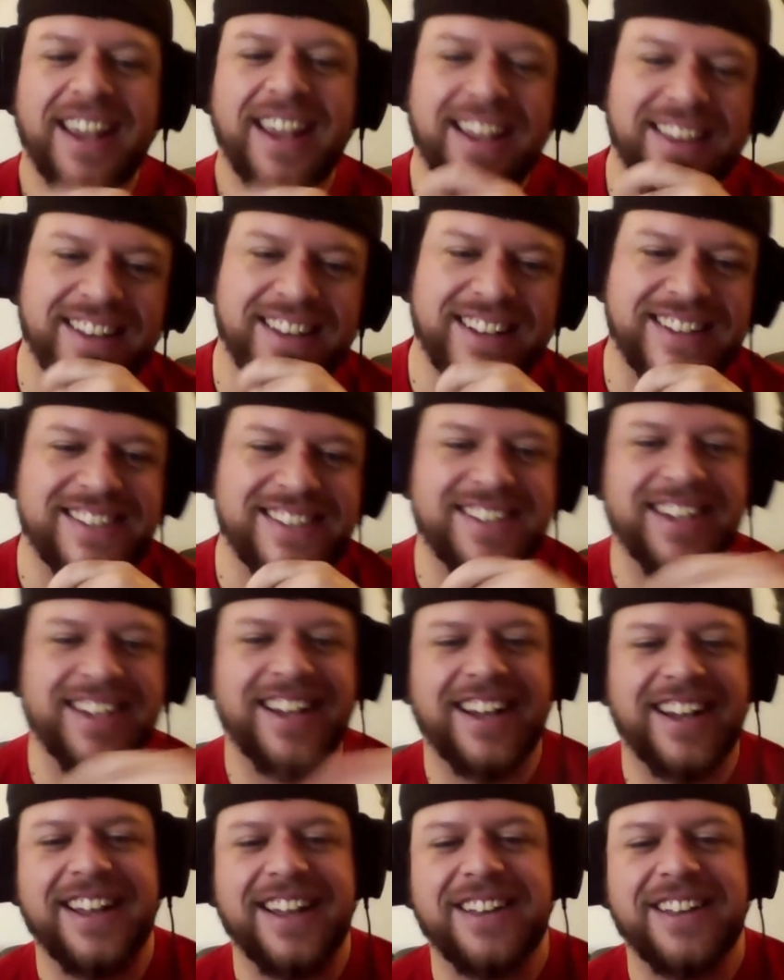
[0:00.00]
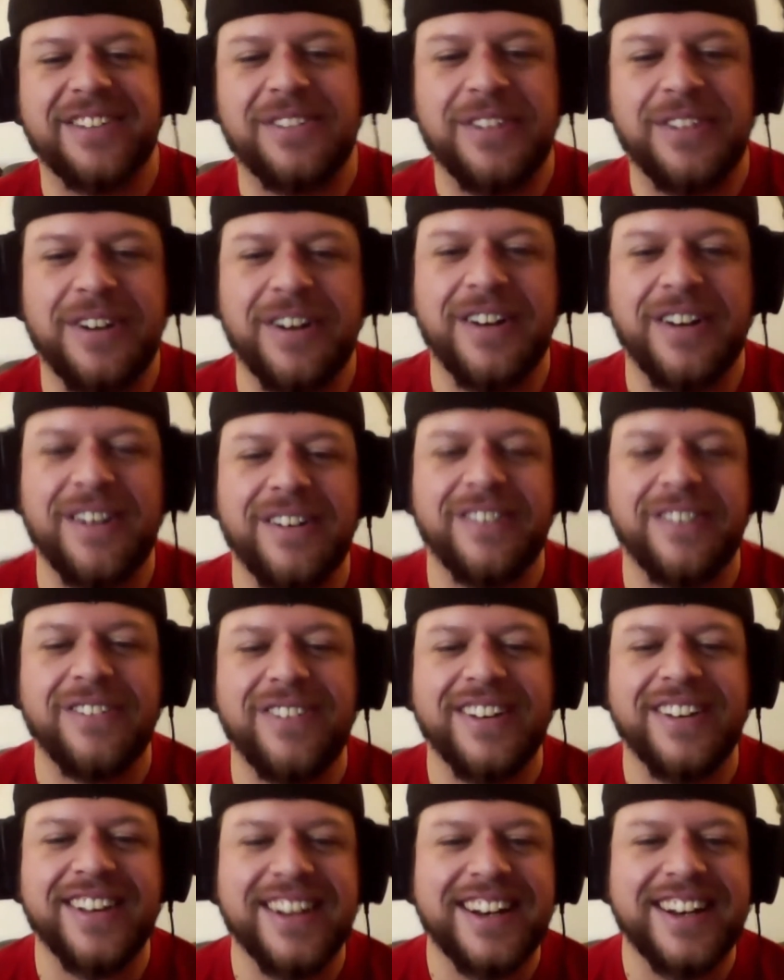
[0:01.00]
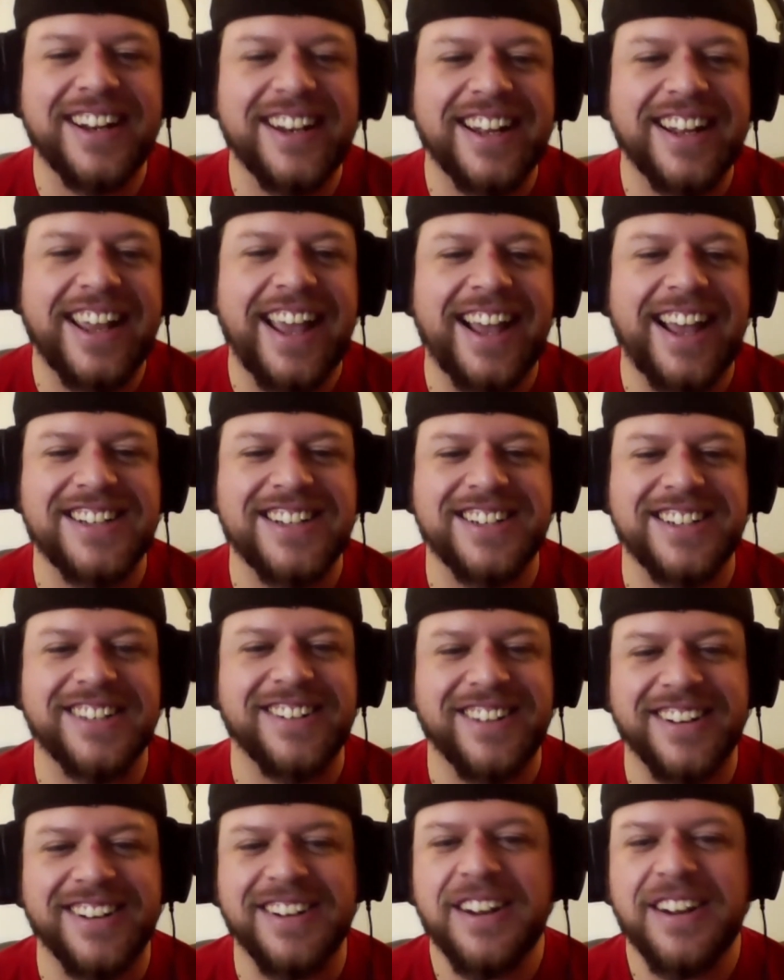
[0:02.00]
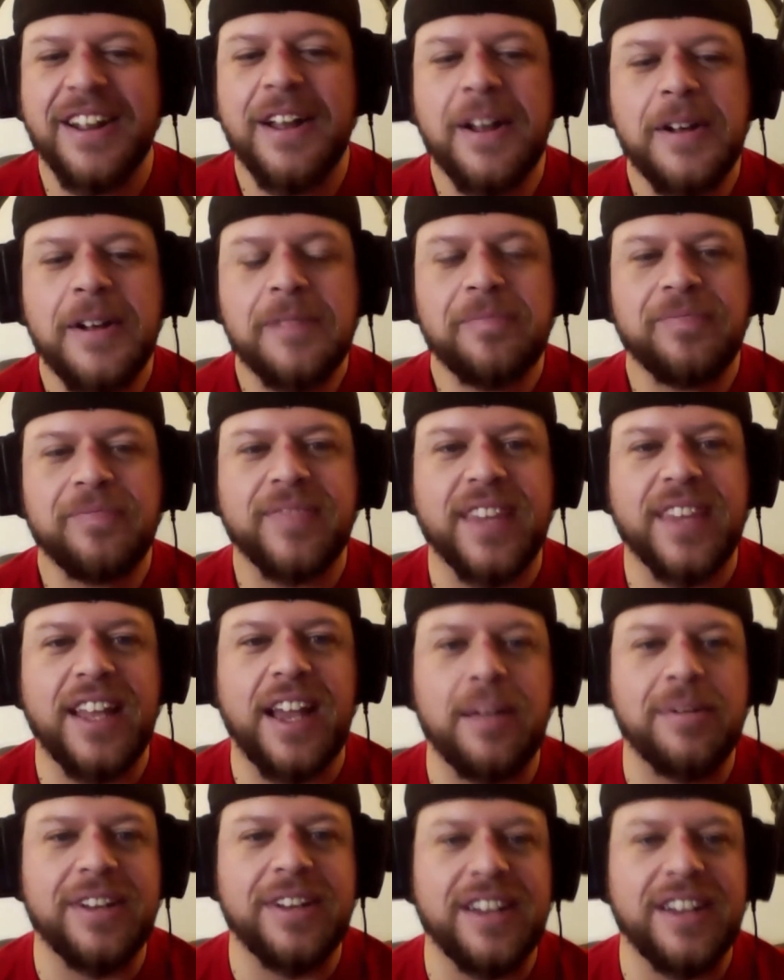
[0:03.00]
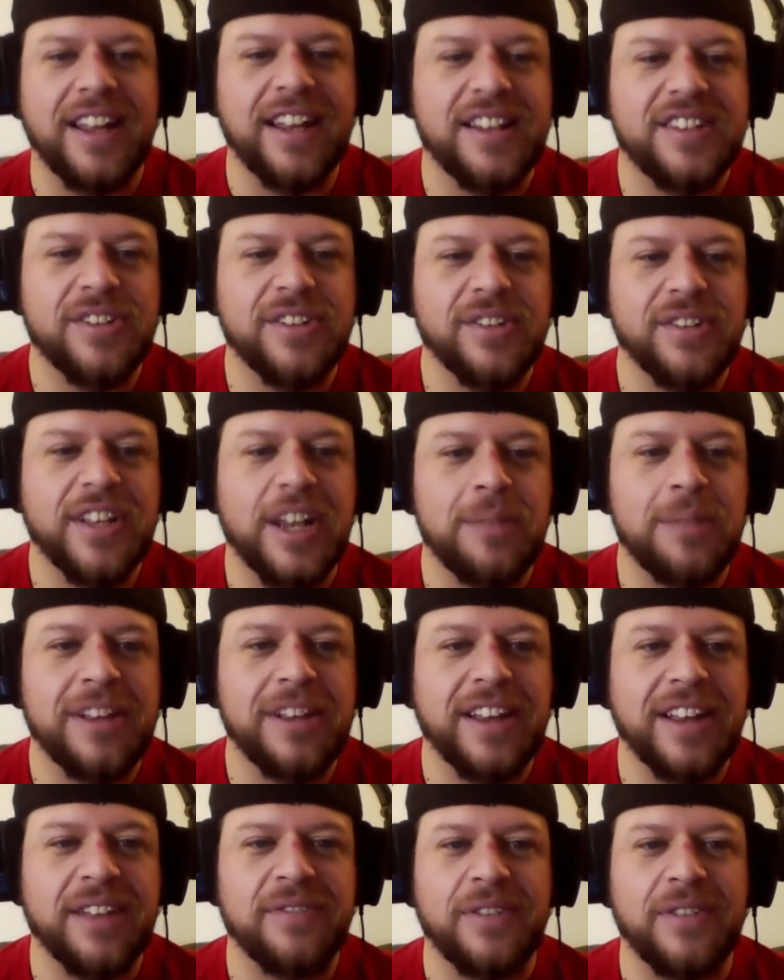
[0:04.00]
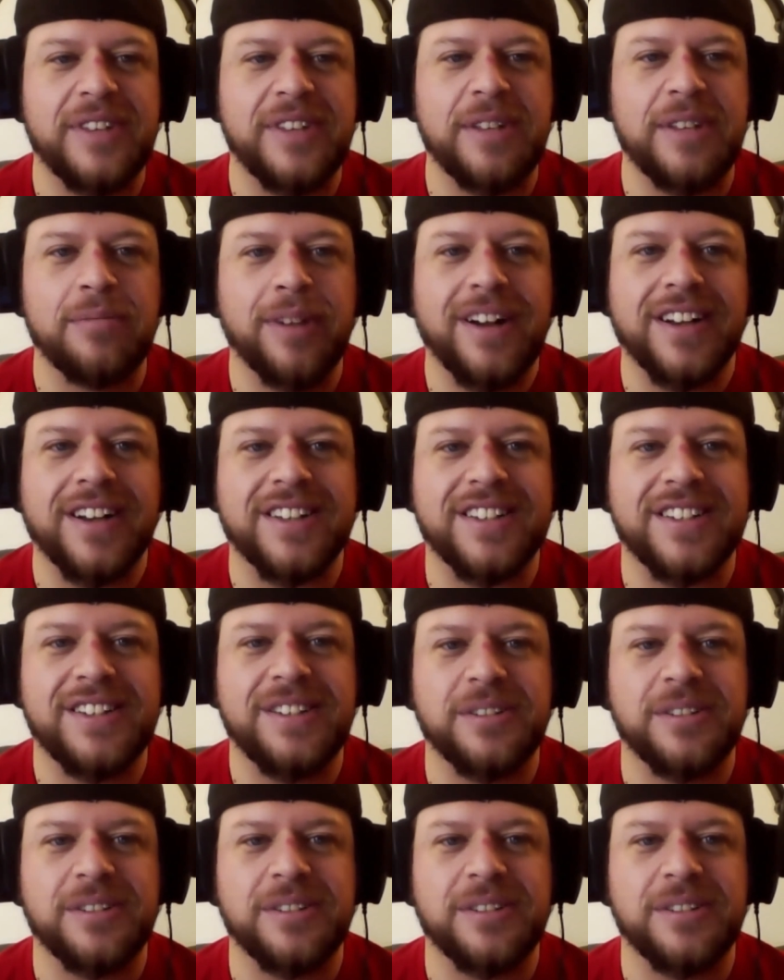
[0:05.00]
and that we really need to cash in on. I mean, it's only going to be like $15 too.